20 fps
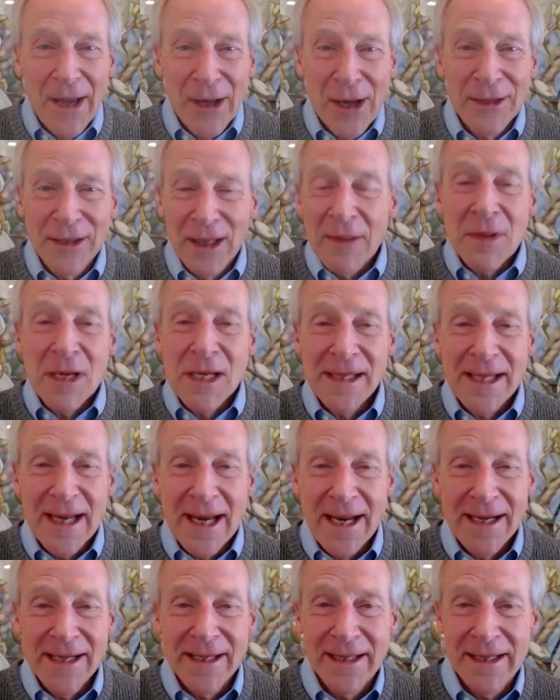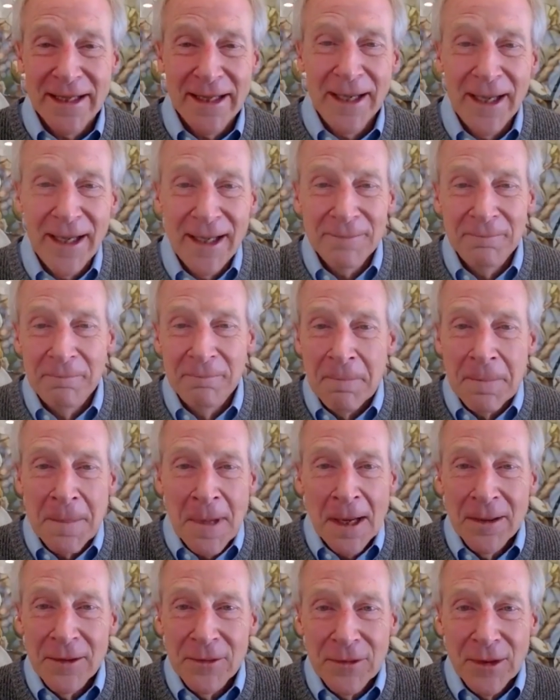And let me take
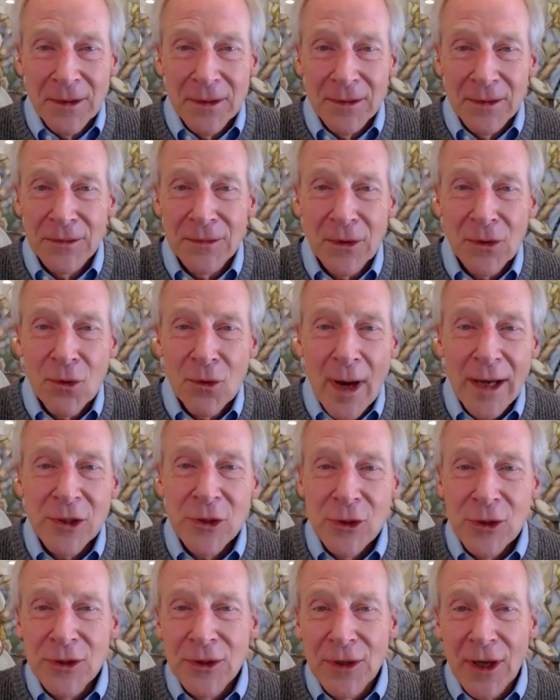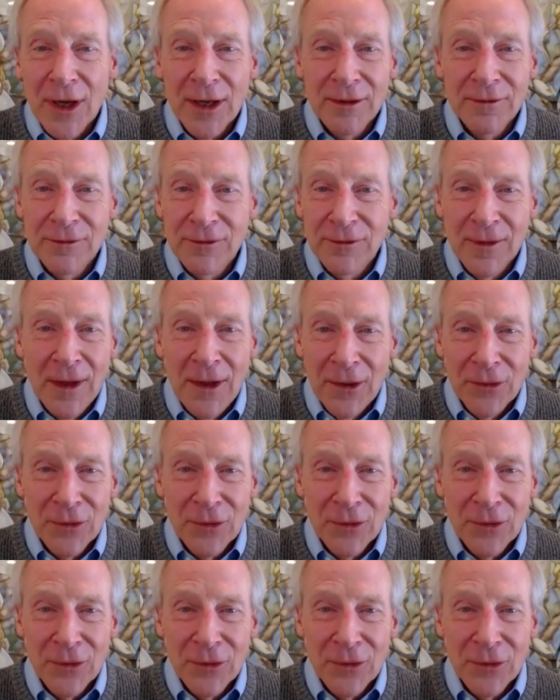the question of